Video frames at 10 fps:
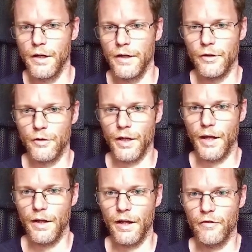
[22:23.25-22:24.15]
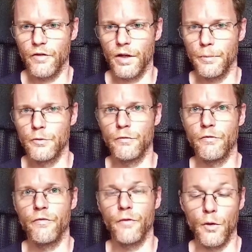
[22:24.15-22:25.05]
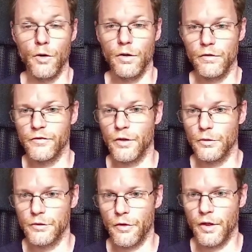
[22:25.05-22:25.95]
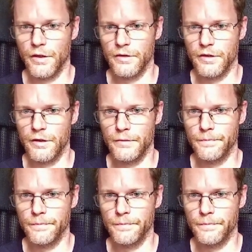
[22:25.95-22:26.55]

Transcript: You can have up to 4 of those things here.